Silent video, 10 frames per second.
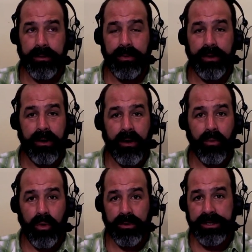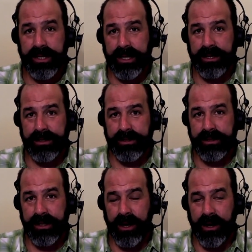there are worse
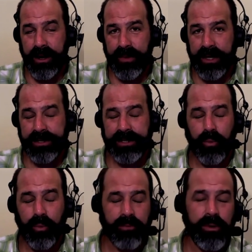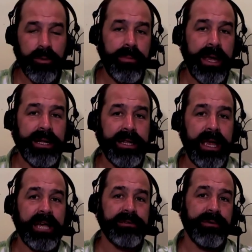things. Um, it isn't a wicked ripping, pain in
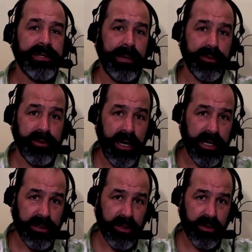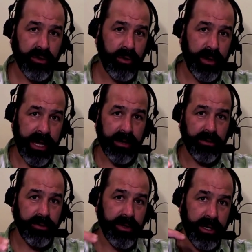the ass, for example, to unglue a
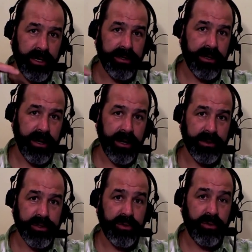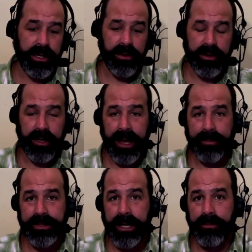glued on uh, screen on a
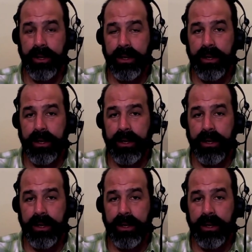laptop.